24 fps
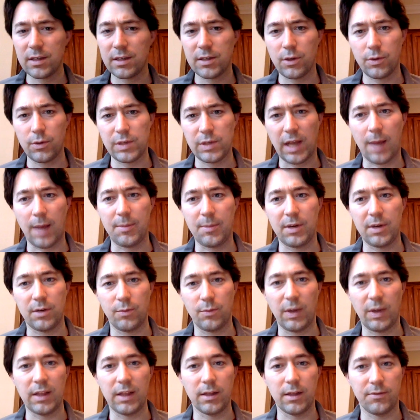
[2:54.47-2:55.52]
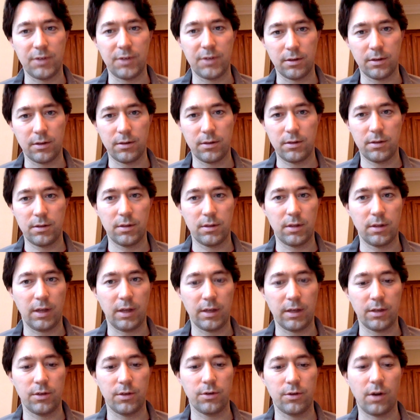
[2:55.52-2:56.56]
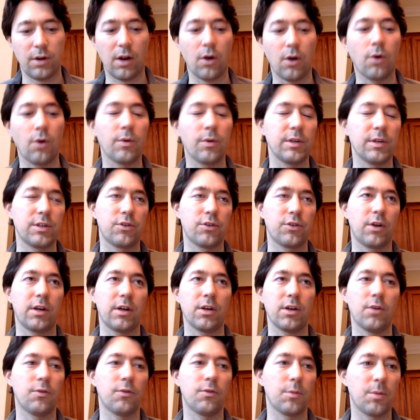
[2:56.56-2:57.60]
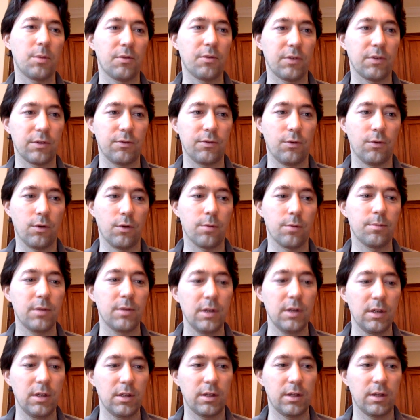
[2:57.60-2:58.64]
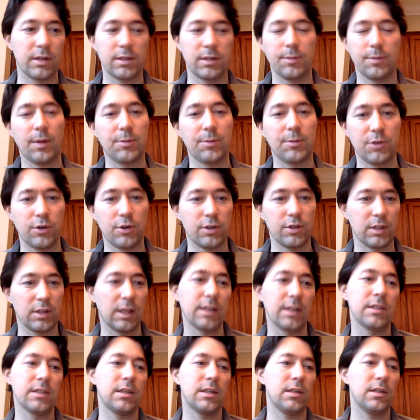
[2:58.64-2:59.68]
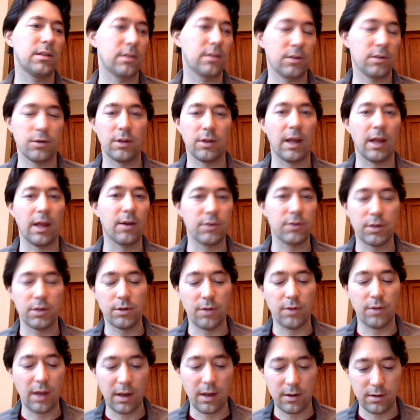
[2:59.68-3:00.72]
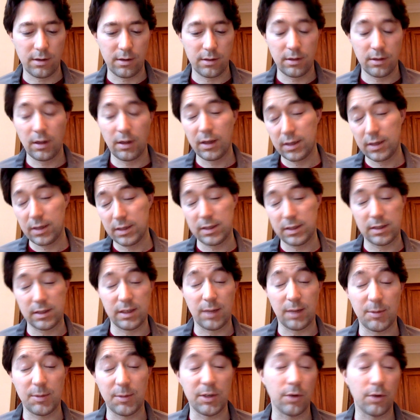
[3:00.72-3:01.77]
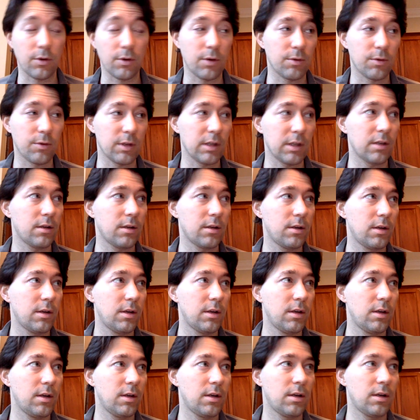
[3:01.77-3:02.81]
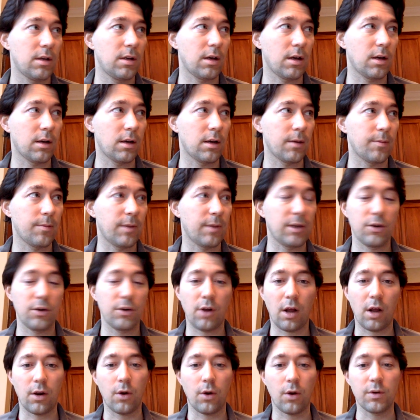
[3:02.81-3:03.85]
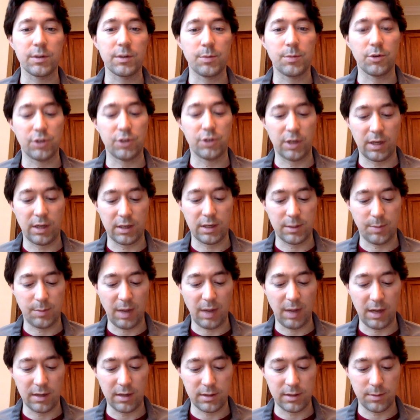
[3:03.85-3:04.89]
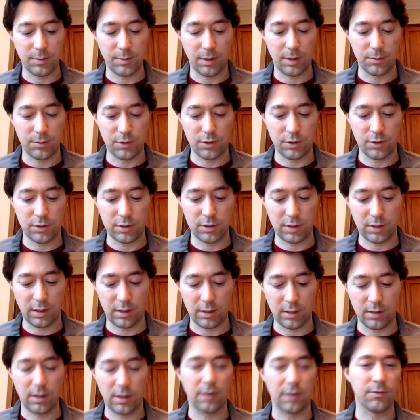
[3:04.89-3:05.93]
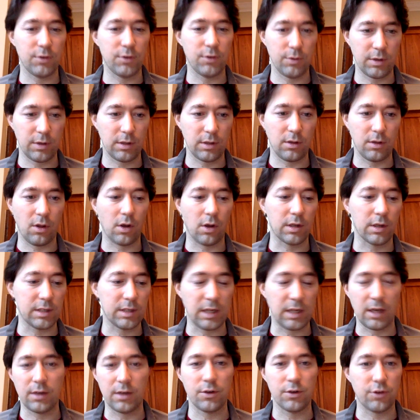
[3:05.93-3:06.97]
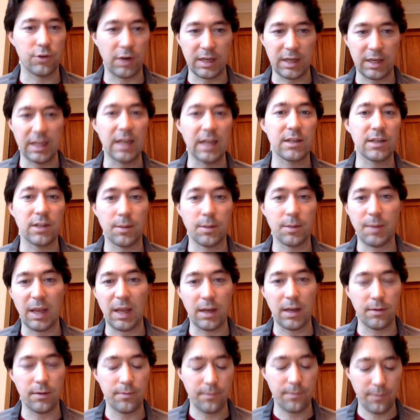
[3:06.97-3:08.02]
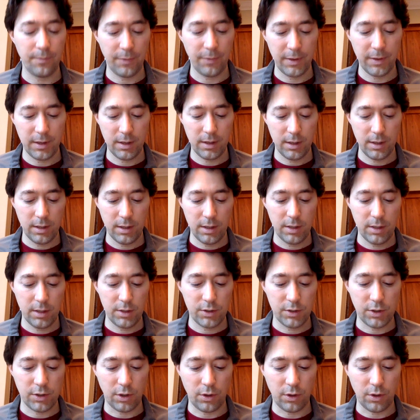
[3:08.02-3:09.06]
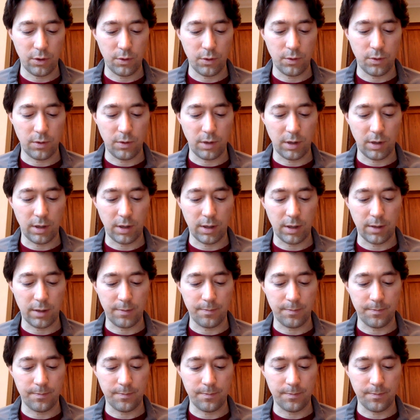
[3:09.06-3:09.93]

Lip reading: that doesn't always happen in weightlifting. Like, you're not always trying to go for perfect form. Like, sometimes you're just lazy and you're allowed to do that. I the same in yoga, really. And you're not always pushing against pain. Sometimes you're just like kind of doing a long set and you're trying to get to the pain. So